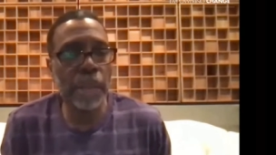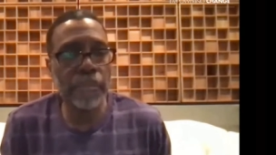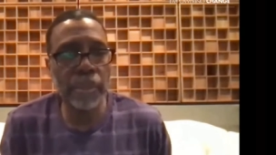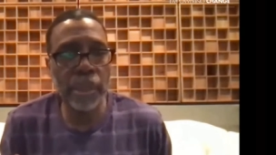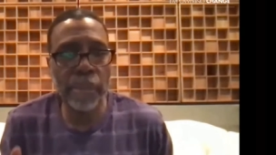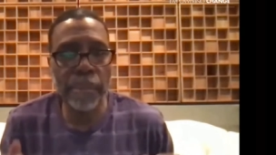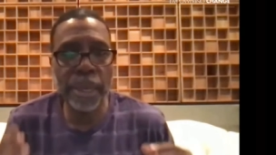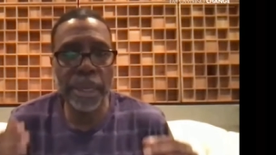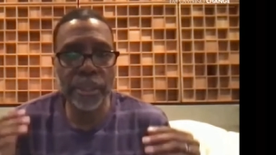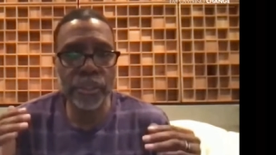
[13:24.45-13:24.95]
I'm
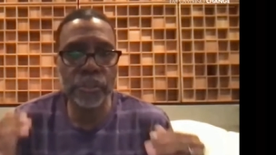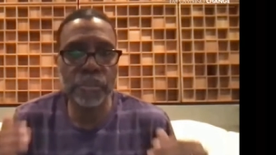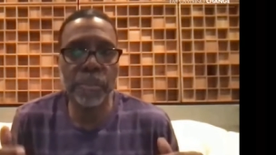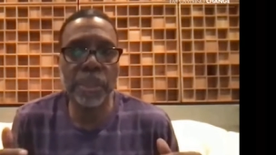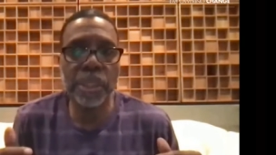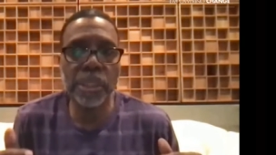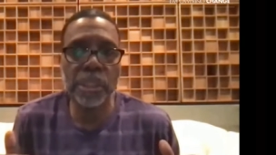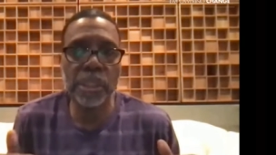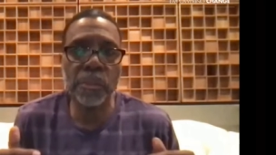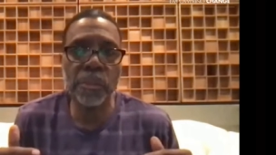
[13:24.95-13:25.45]
talking about
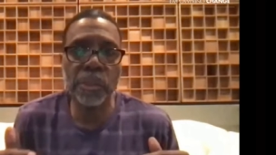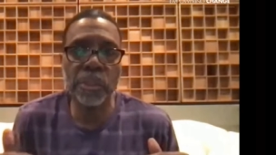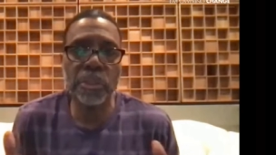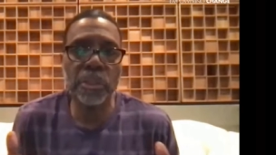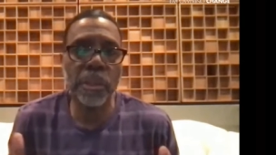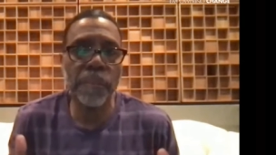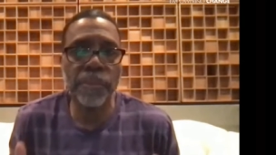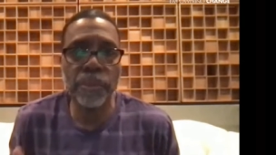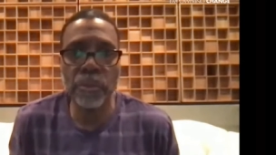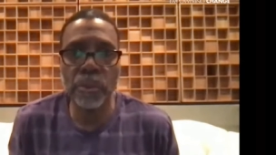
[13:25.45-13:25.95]
especially when
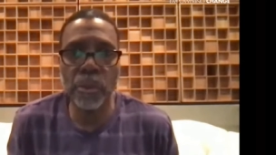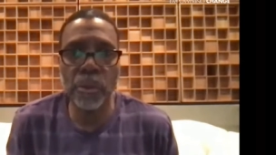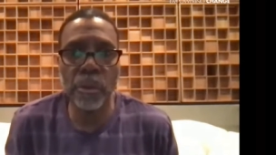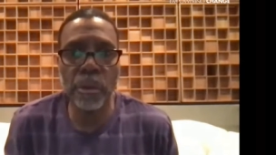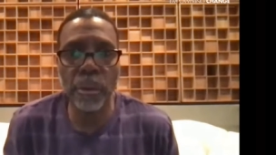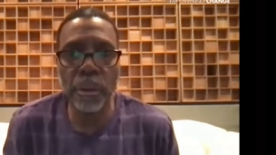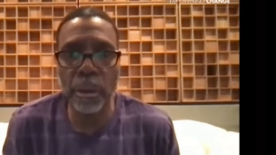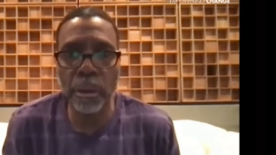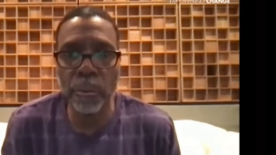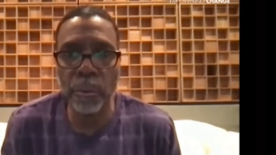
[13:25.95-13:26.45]
something's
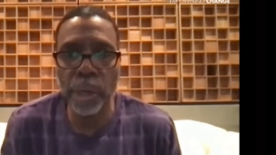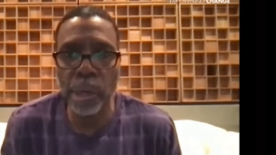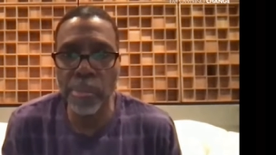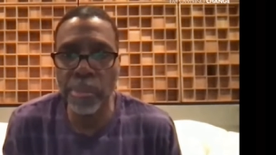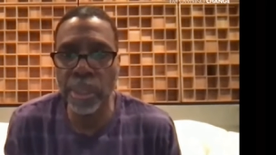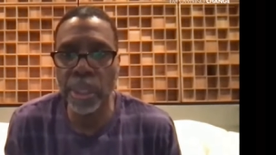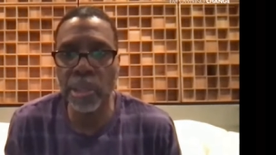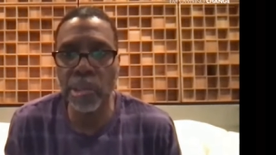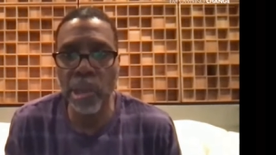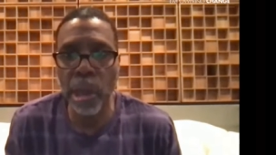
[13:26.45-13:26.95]
going on, when
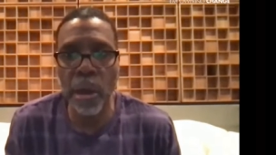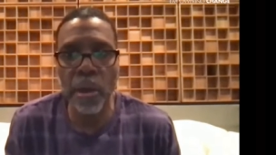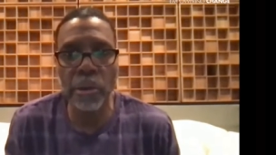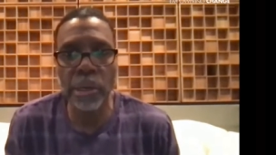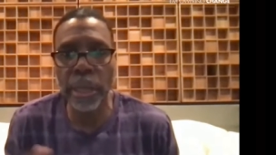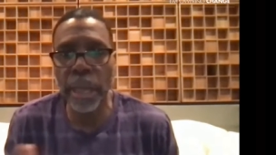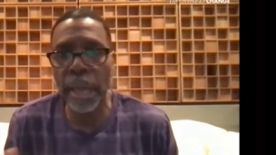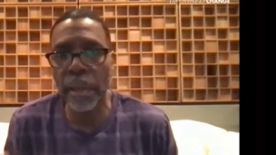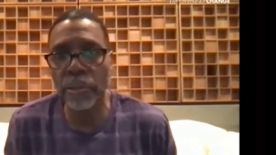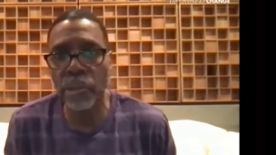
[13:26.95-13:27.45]
I'm being
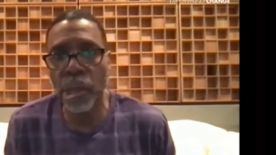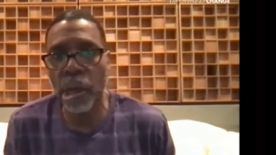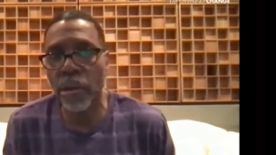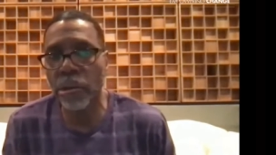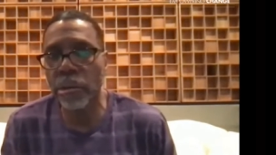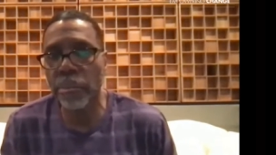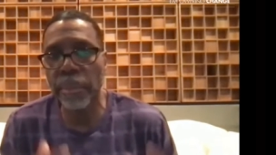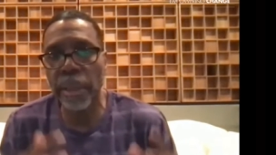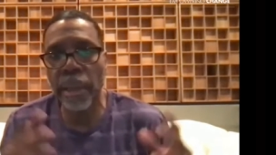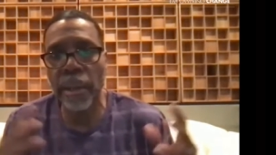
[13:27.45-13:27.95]
dogged out,
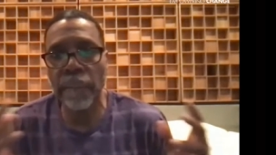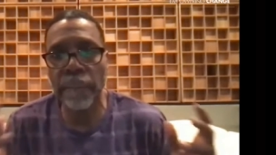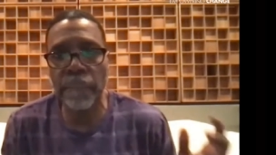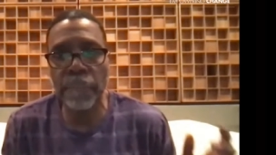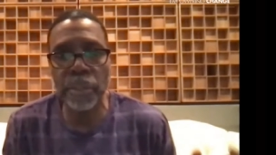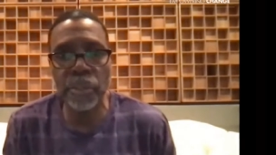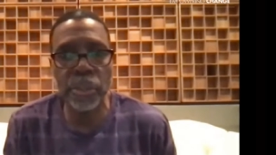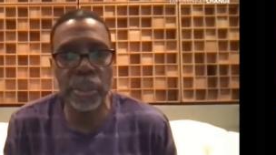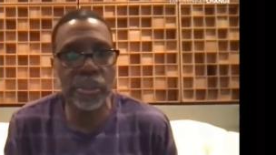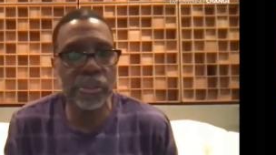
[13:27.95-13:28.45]
talked
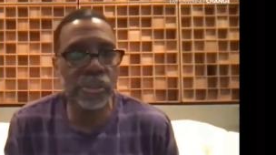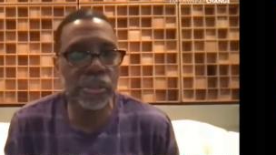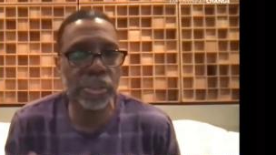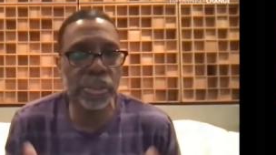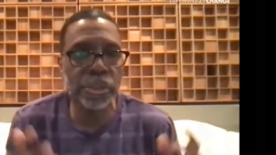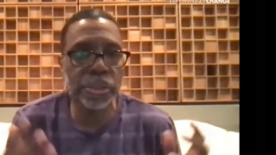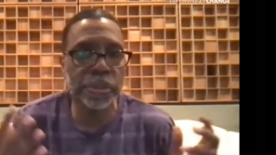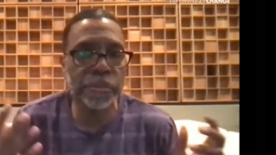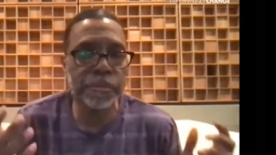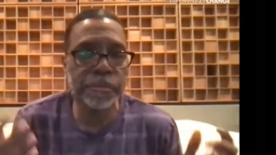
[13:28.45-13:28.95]
about,
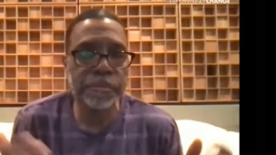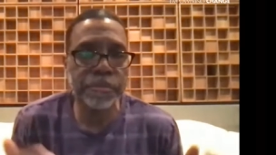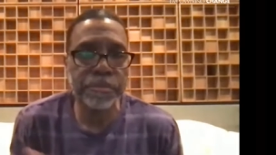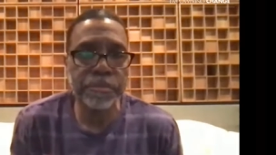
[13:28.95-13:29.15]
misunderstood.